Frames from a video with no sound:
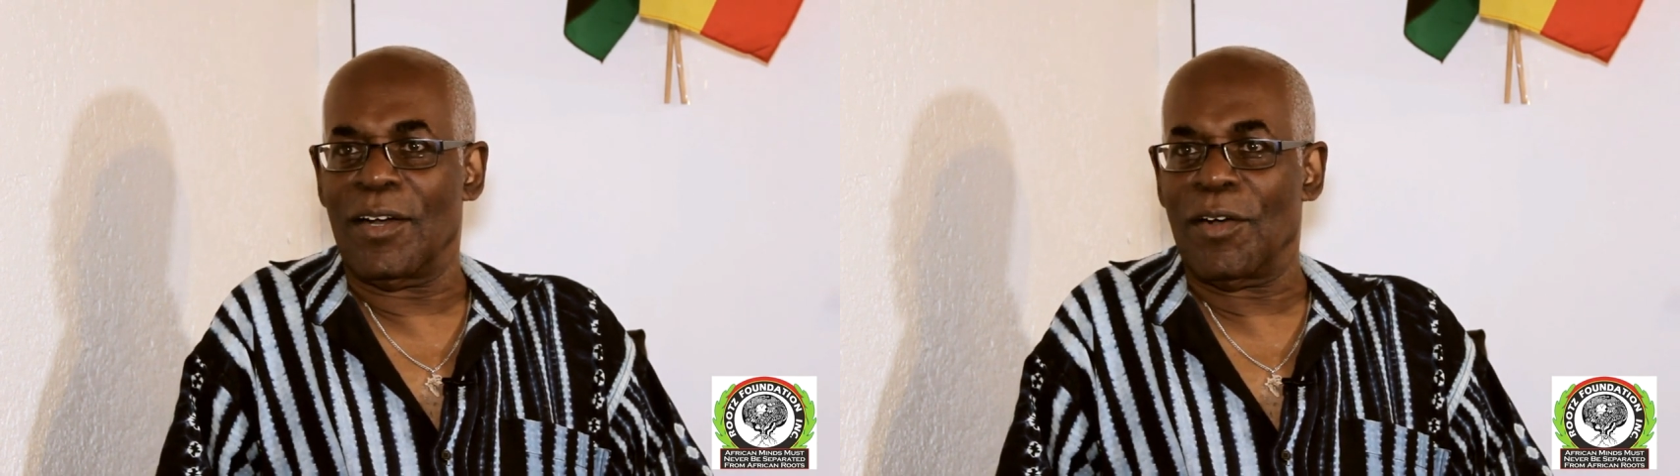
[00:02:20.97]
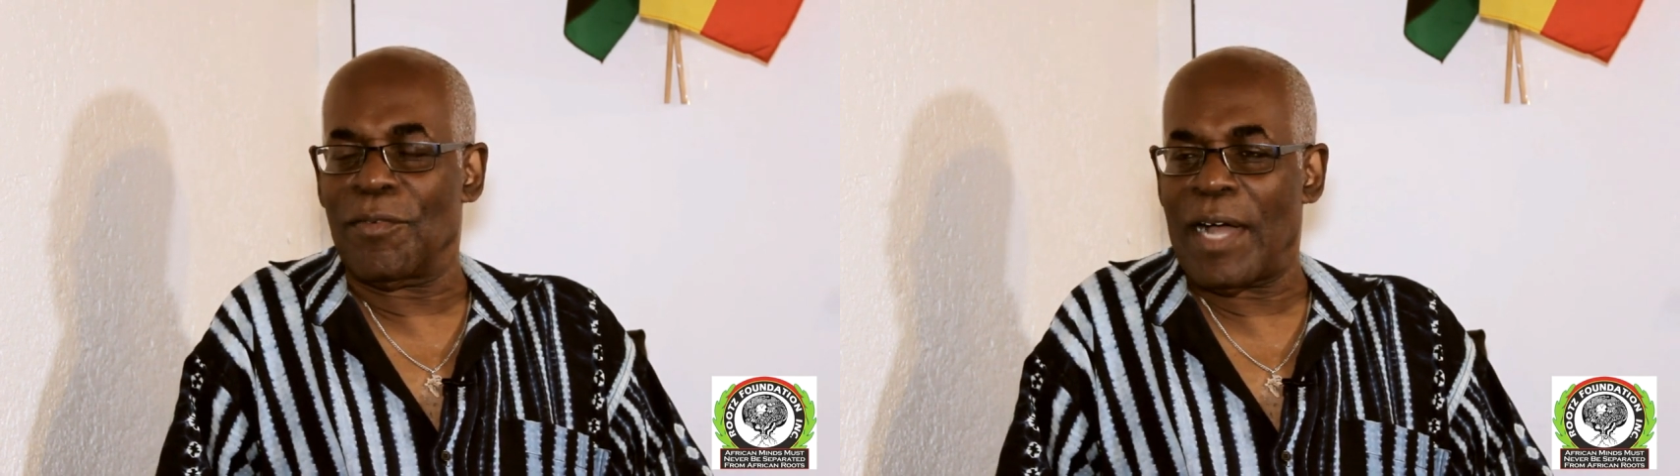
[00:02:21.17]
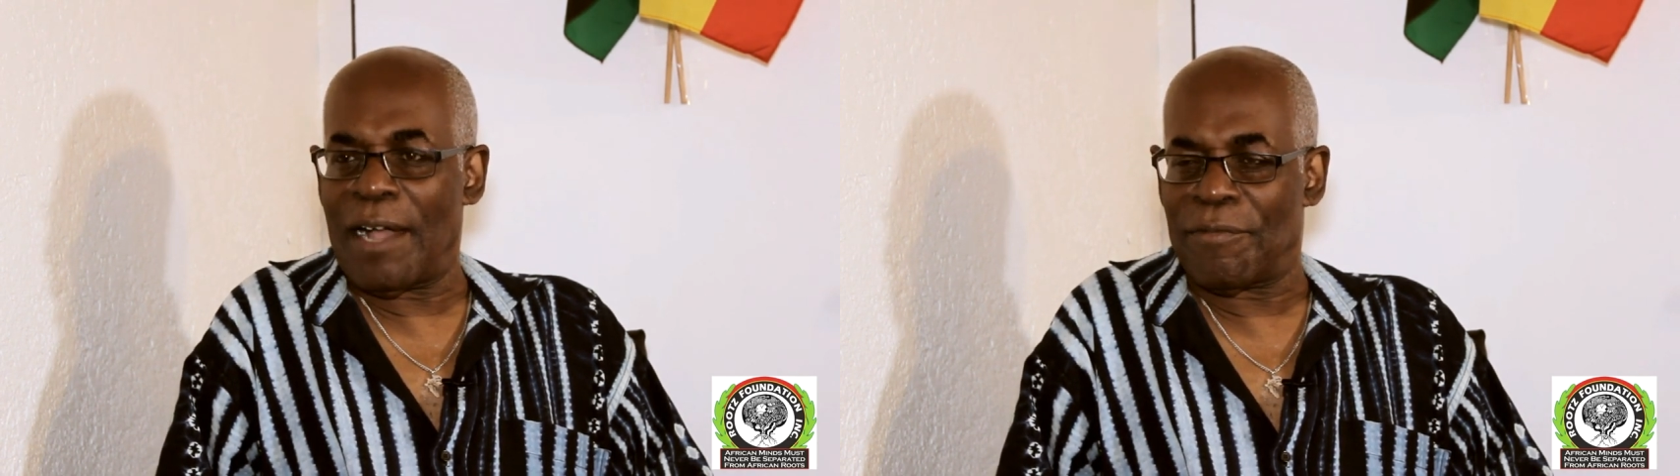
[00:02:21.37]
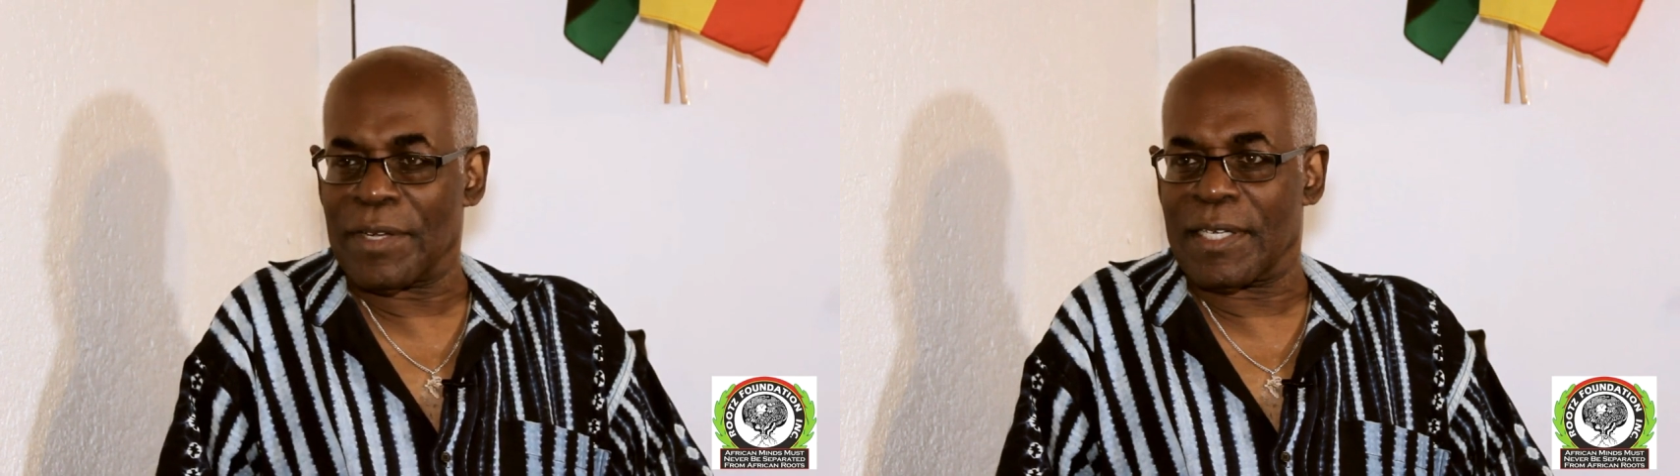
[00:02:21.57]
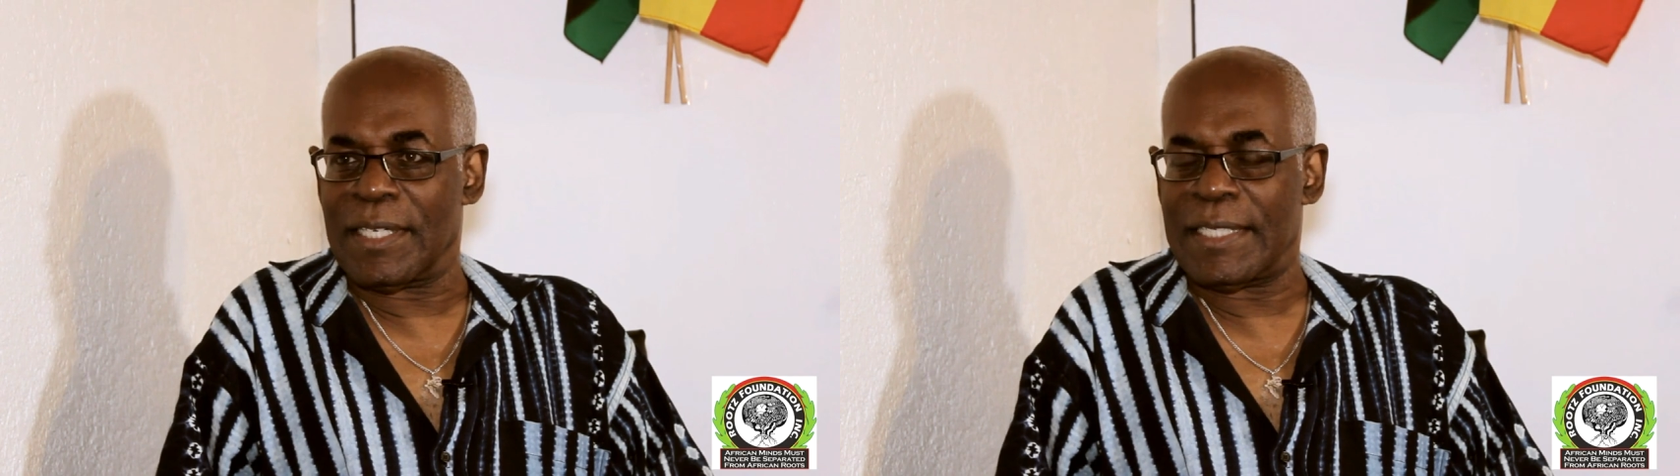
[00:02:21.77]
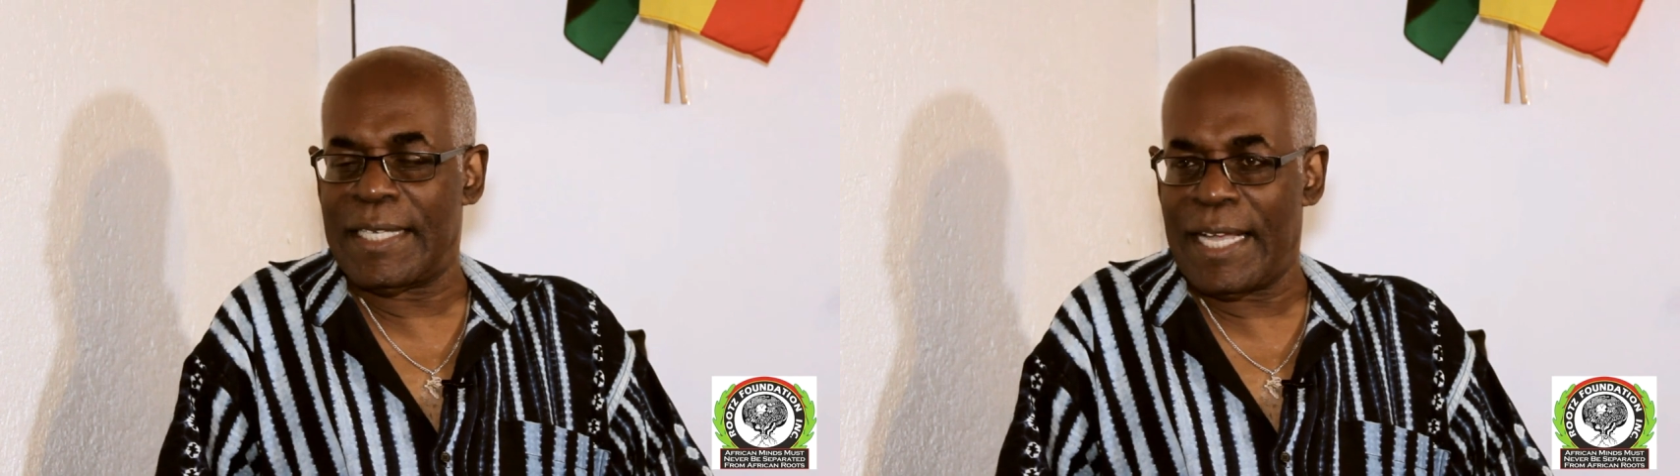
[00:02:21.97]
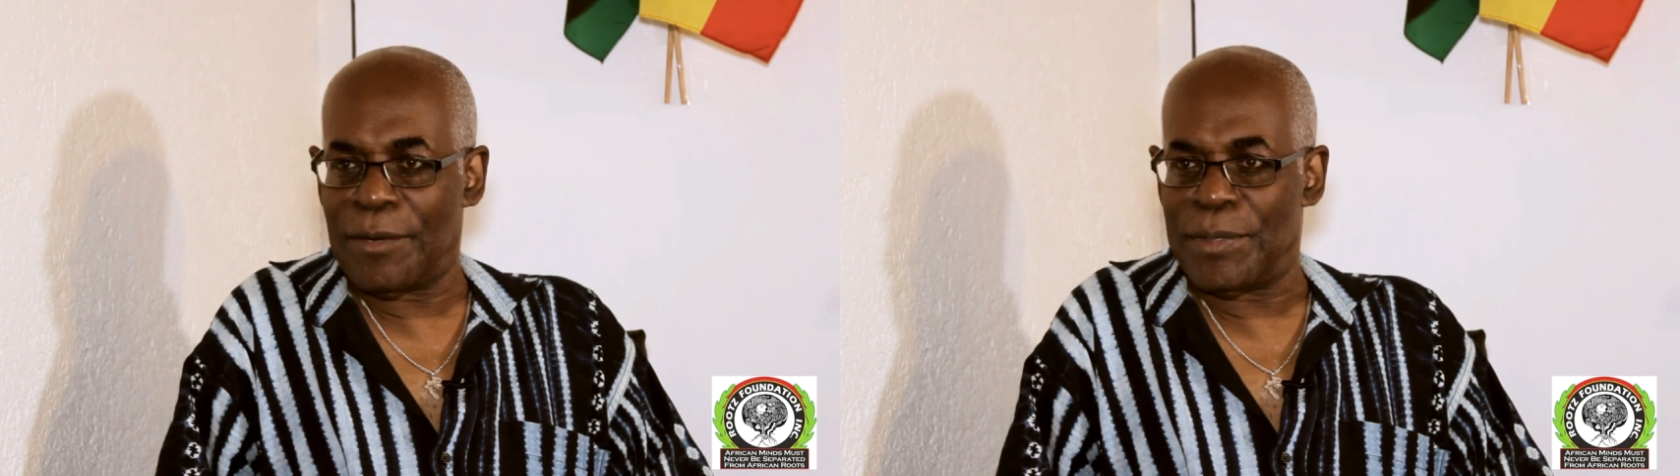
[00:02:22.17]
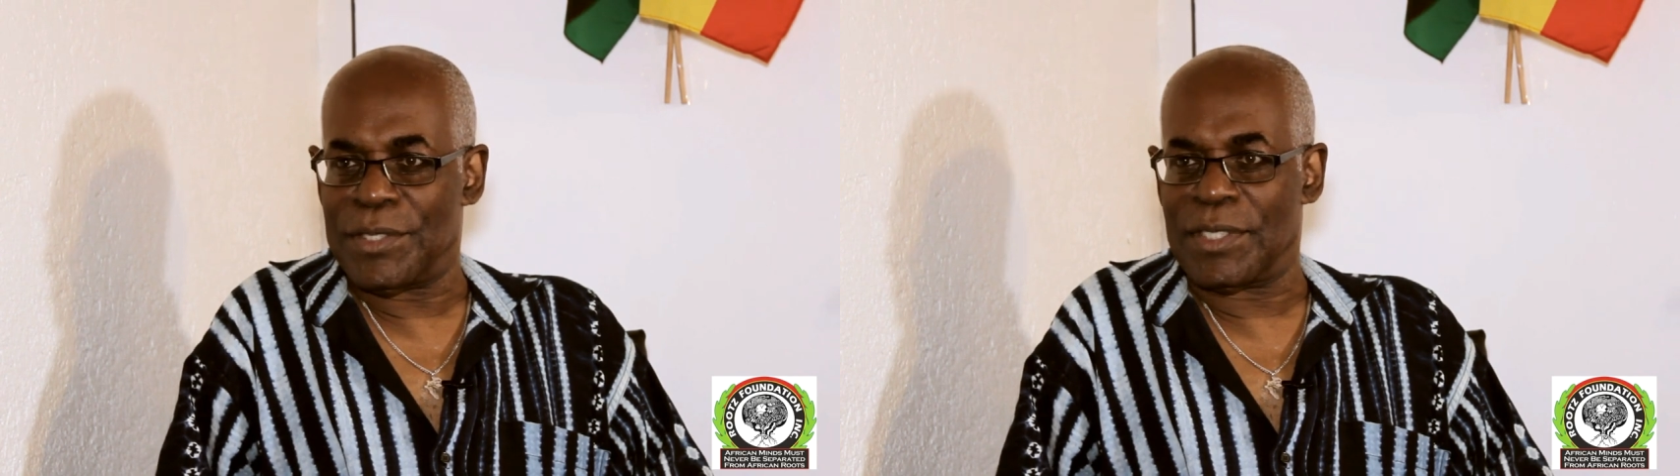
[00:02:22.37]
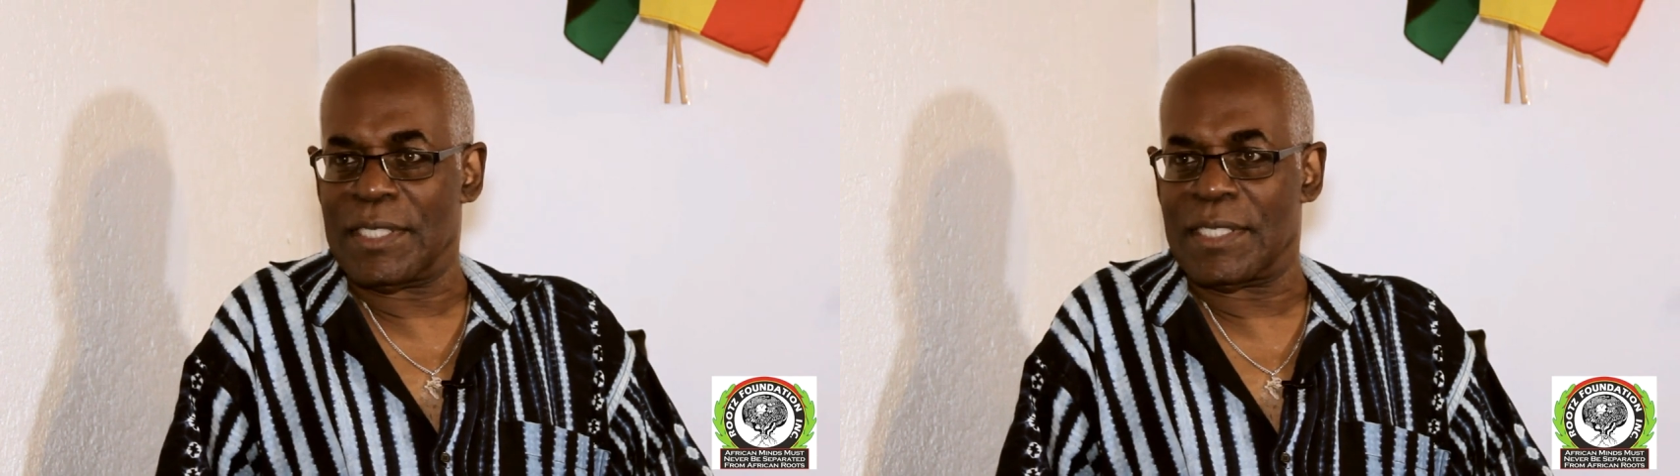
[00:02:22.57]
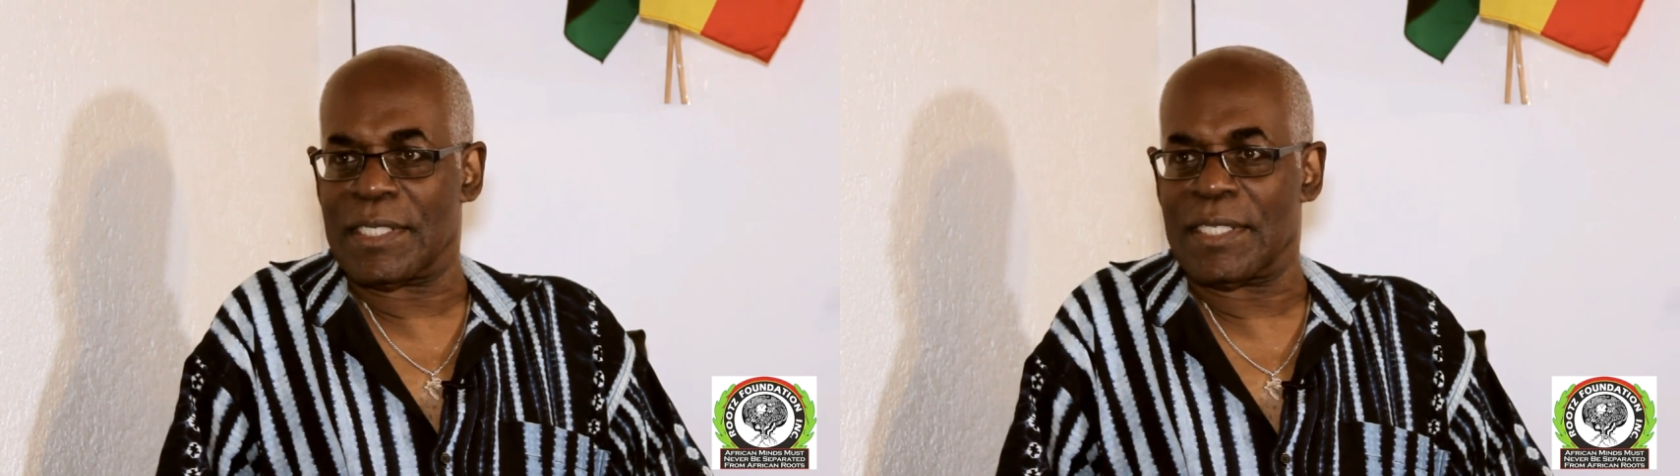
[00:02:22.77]
of African
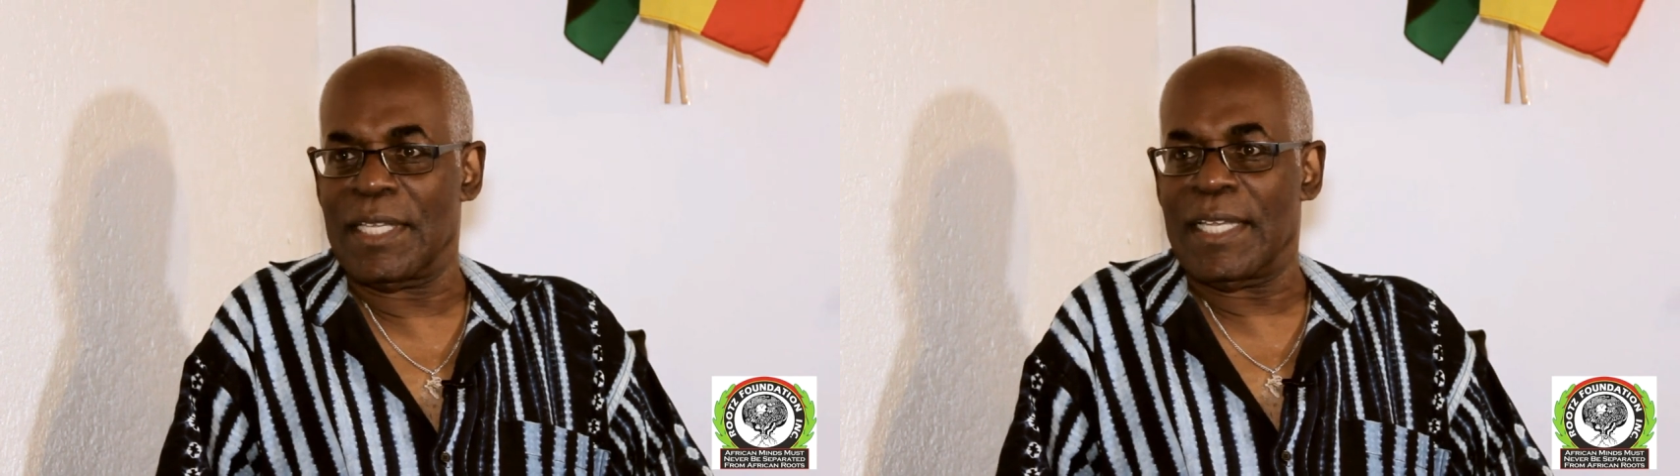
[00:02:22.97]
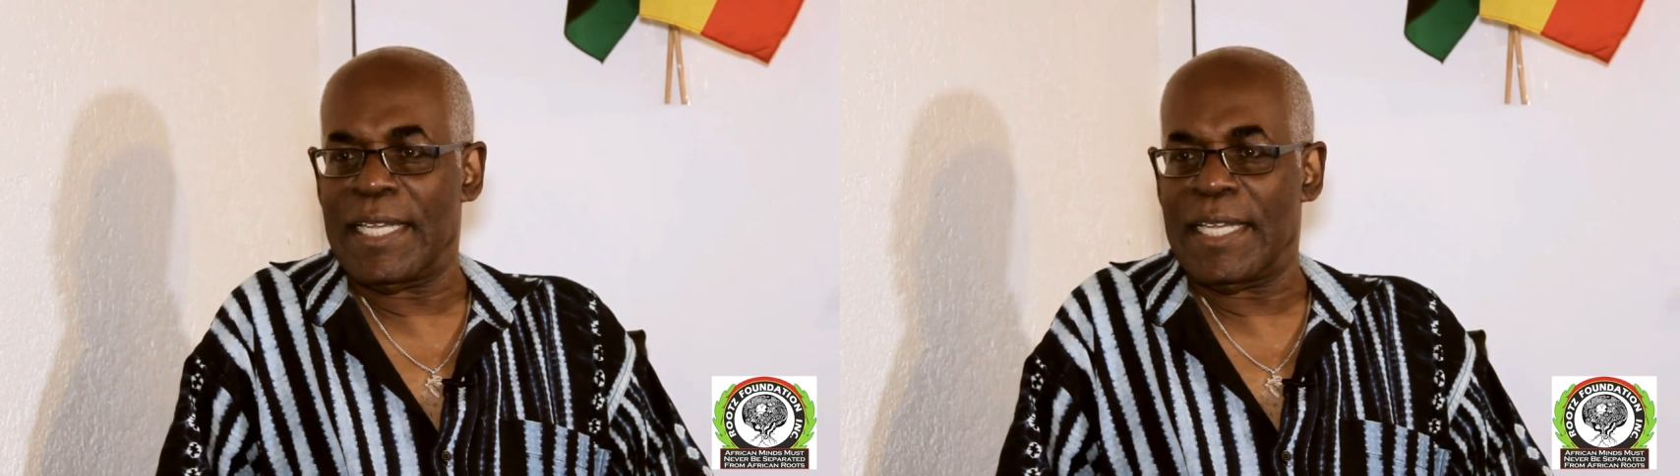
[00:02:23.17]
languages